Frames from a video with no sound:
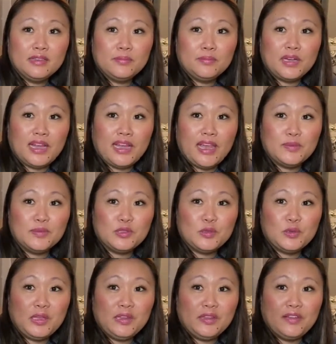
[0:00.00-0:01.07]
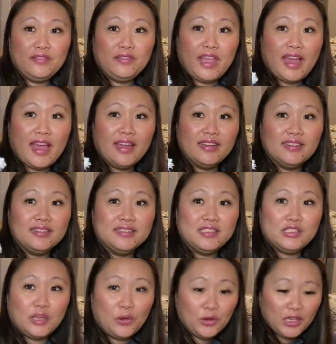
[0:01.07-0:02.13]
but I absolutely love that.
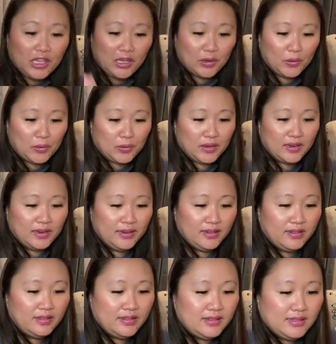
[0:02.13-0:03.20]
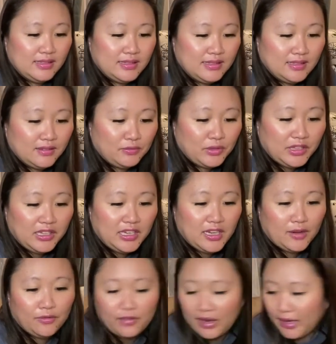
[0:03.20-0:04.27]
So cute. really
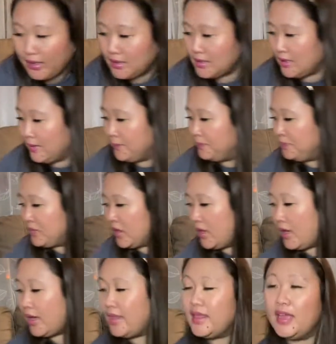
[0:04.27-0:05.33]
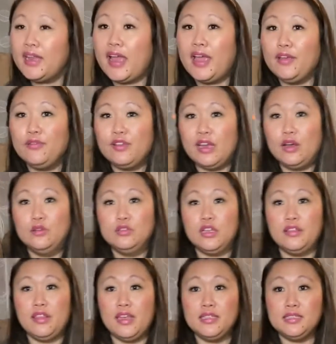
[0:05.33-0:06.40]
good find. And then I found
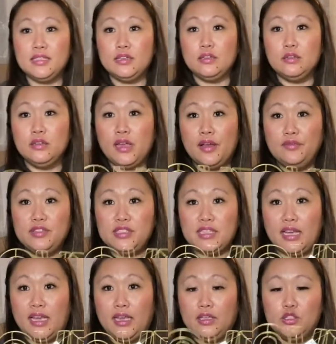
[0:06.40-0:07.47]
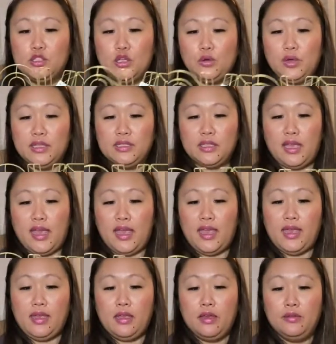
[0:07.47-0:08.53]
this little love sign. So it's a